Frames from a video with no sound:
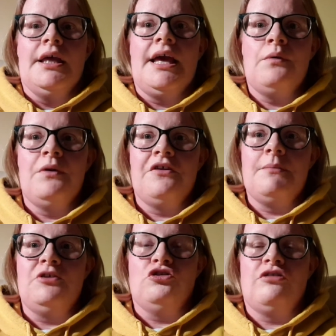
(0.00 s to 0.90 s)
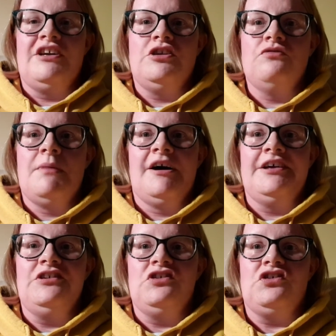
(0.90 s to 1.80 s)
Yeah, one of the most creative
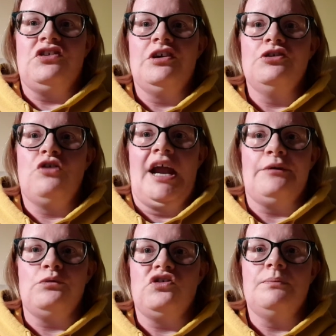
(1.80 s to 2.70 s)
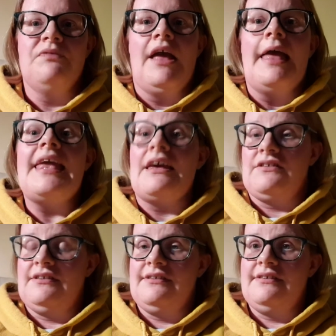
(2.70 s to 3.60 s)
minds drowns.
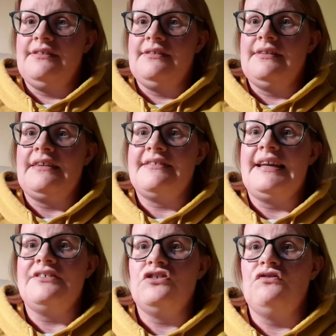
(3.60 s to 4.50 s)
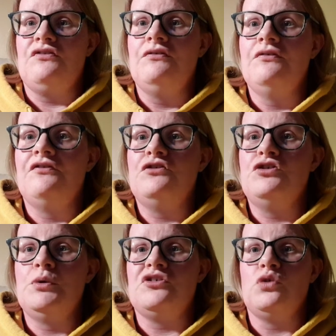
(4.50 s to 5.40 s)
Yes, that's a lesson
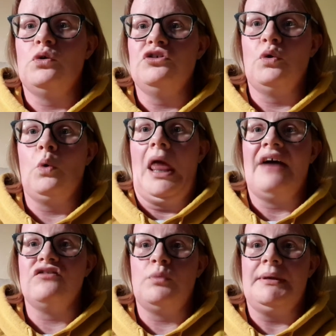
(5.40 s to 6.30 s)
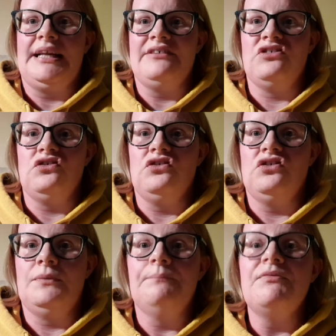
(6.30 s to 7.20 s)
to us all, to all have swimming
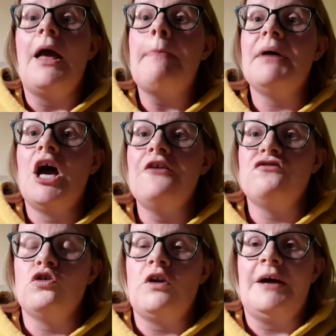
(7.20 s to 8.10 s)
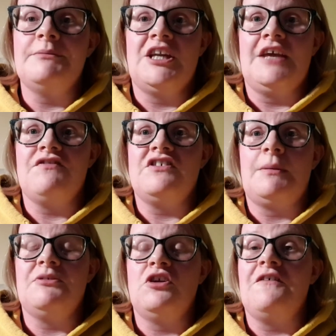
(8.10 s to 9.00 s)
lessons. But overall, I'm going to give this
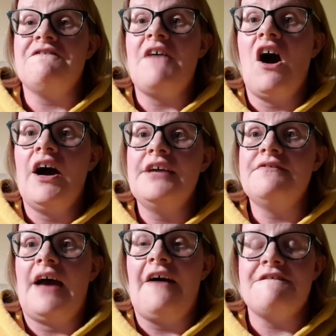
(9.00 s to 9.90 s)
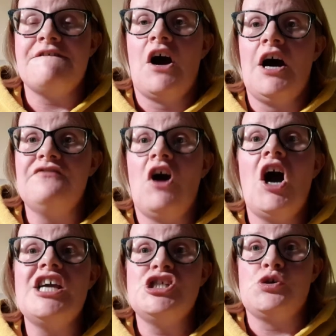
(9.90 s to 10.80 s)
episode a 5 out of 5.
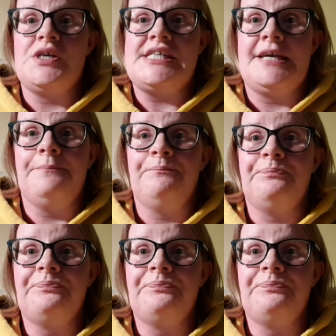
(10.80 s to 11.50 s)
I enjoyed it.